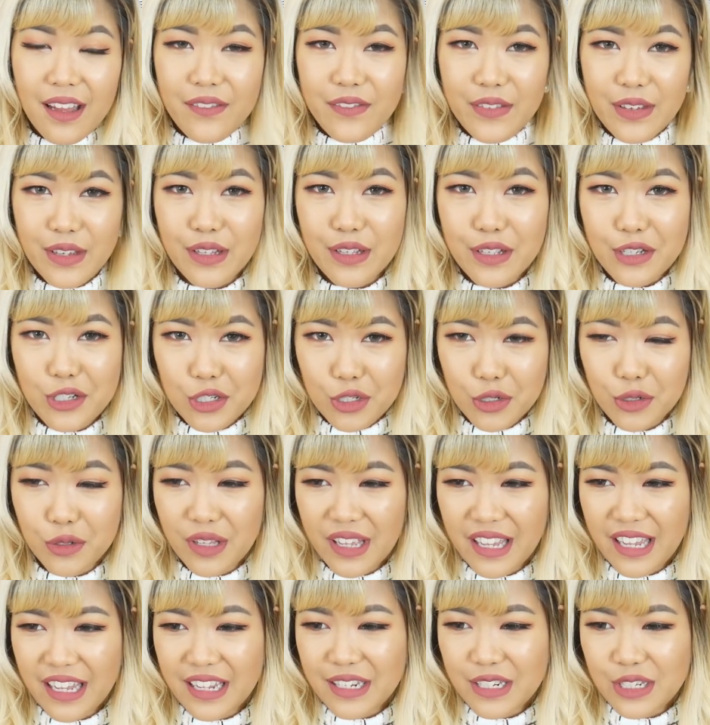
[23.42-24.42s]
feel
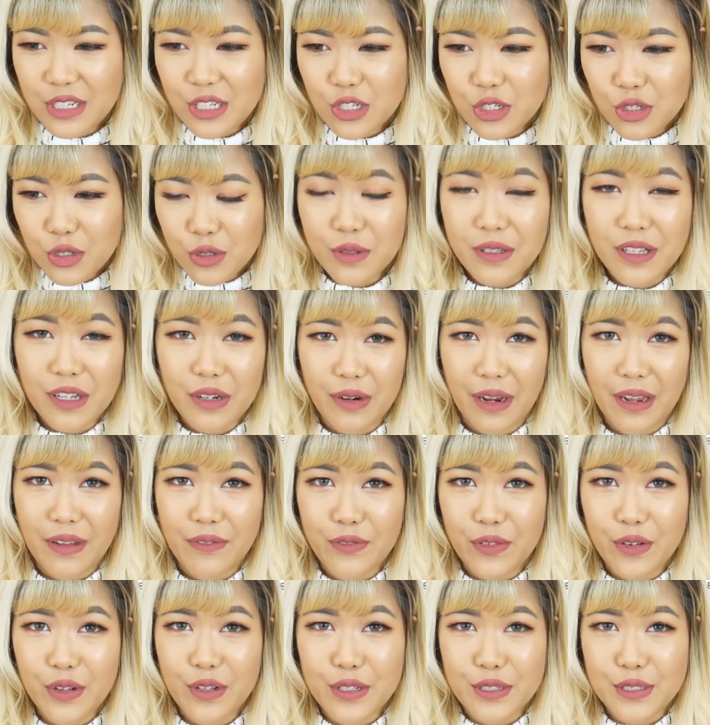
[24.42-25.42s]
truly, truly
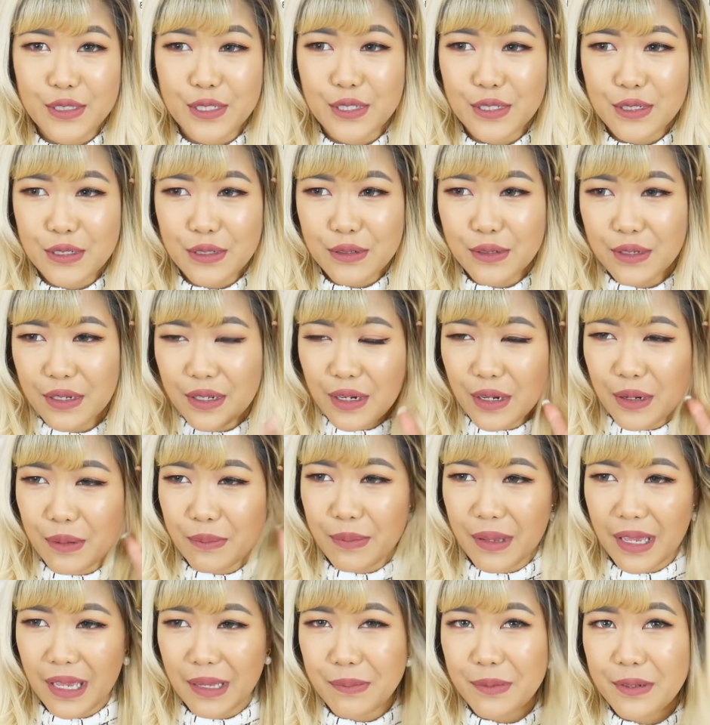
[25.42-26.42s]
grateful to, you know,
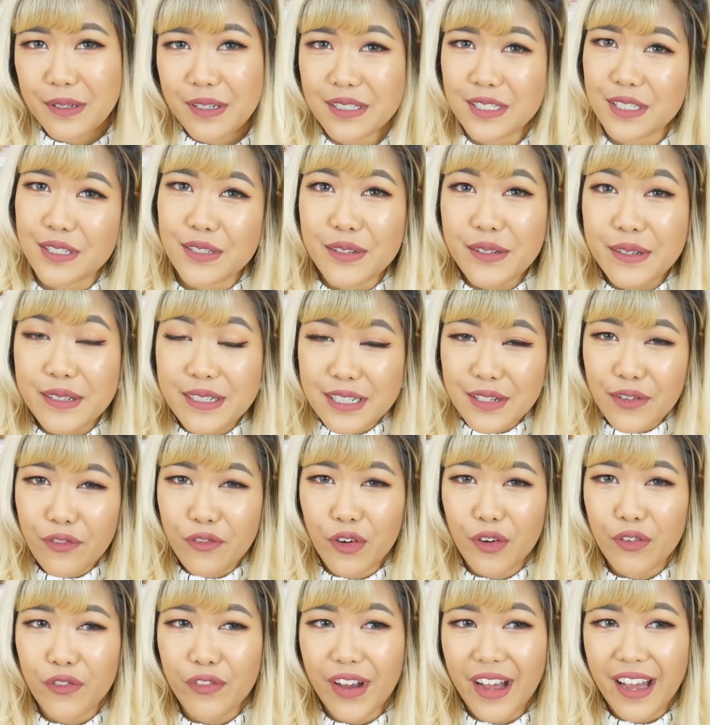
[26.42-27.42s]
be able to do this
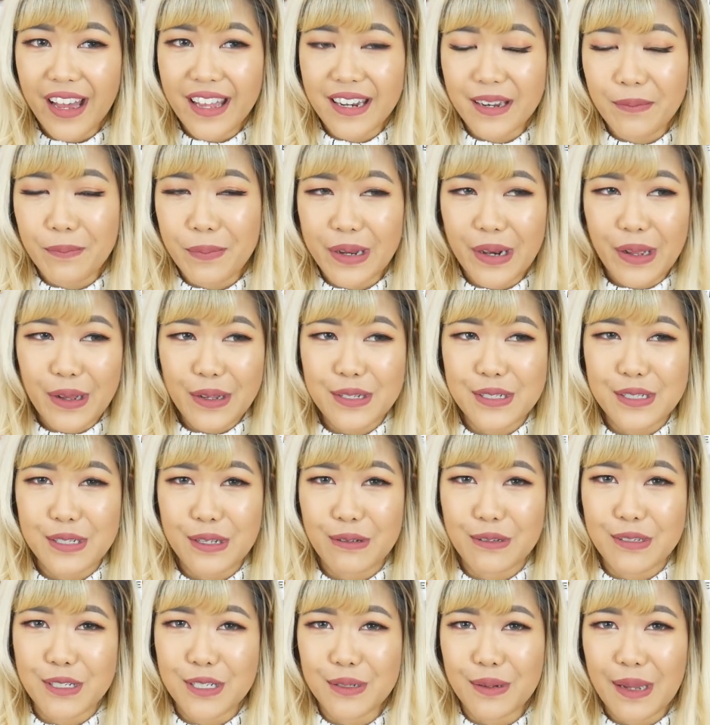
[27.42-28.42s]
for fun, but
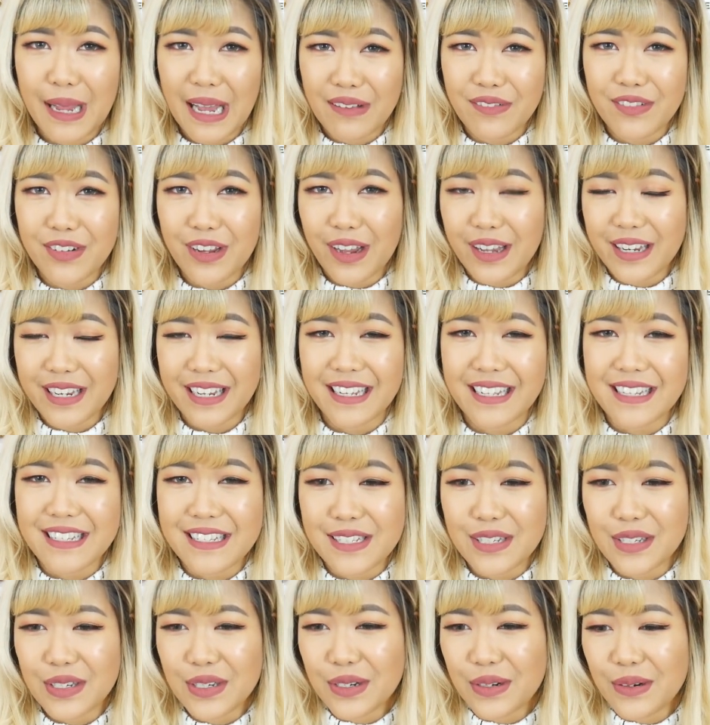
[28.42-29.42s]
also to have an
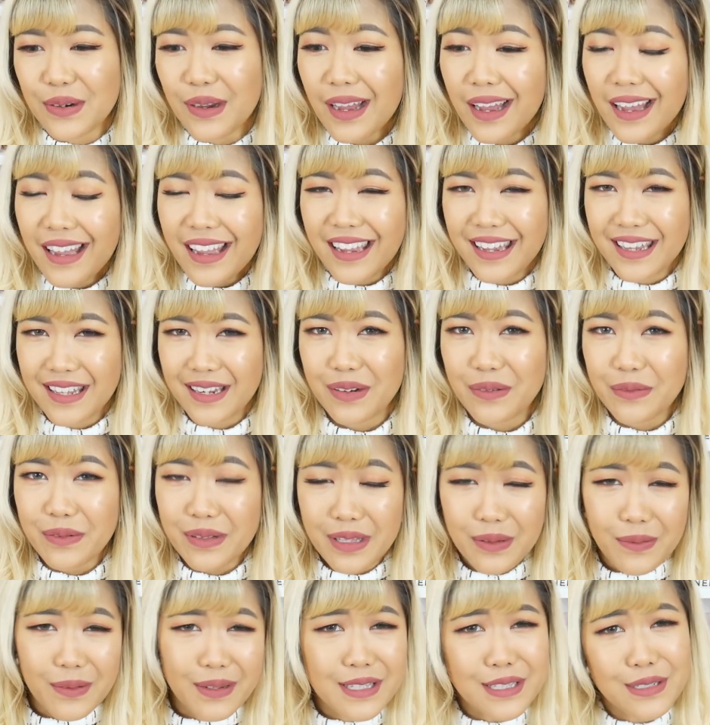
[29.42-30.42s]
audience who, you know,
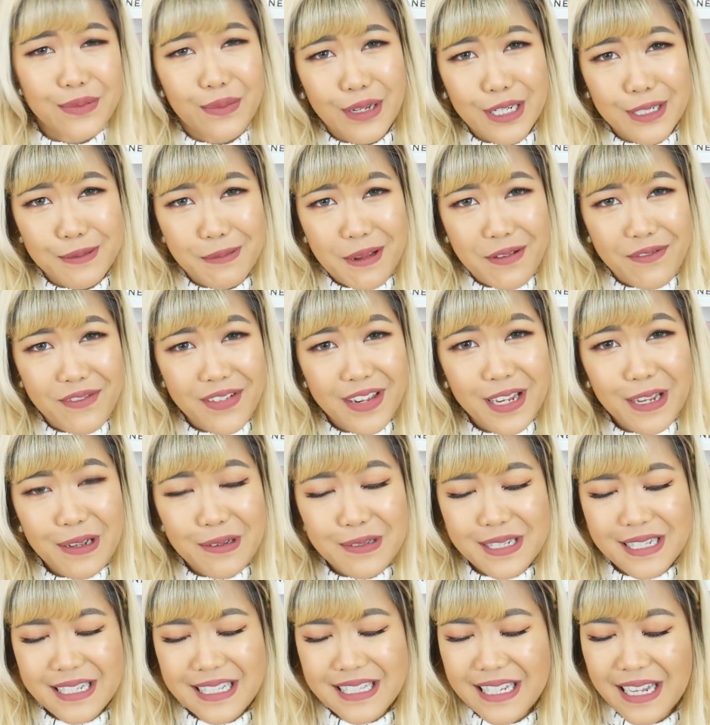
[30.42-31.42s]
really wants to watch my
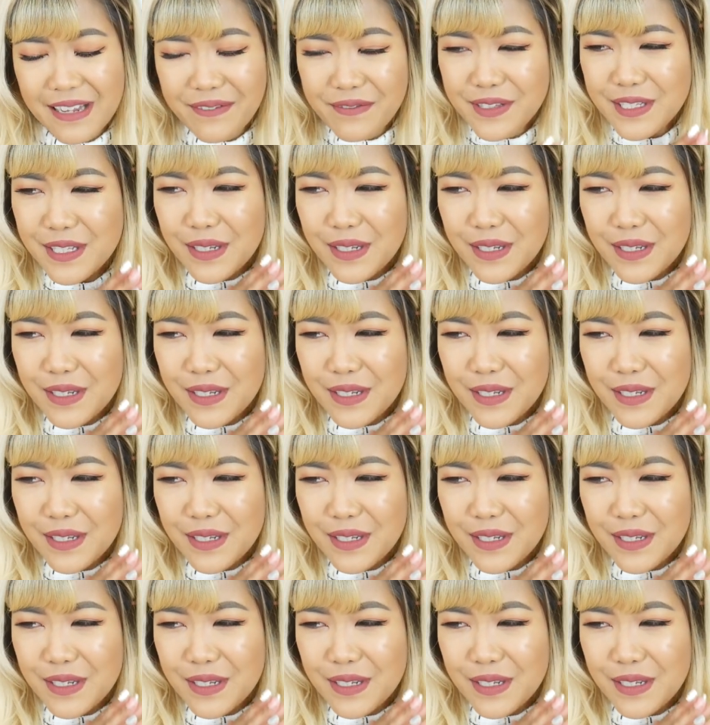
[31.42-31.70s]
videos and stuff.